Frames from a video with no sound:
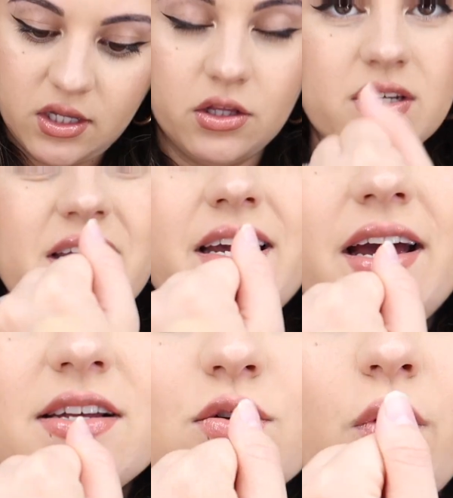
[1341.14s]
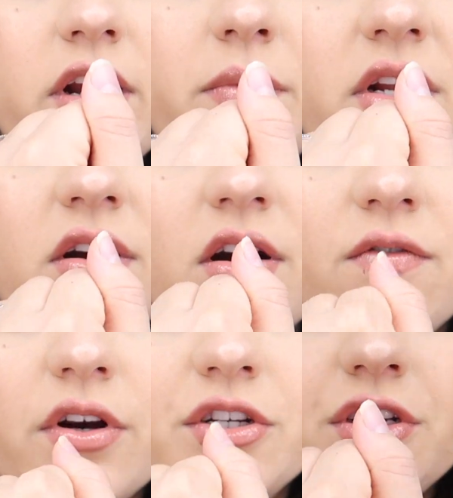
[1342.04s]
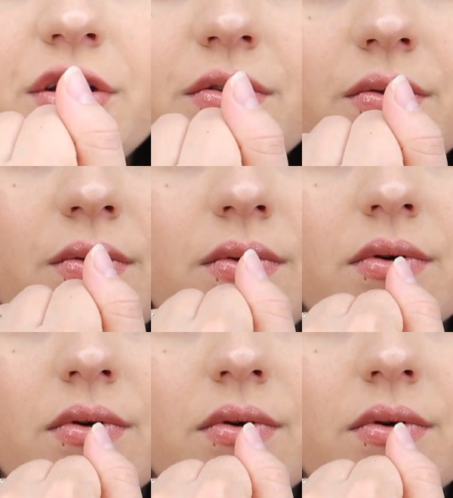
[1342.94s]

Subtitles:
It looks like it has quite a bit of coverage too,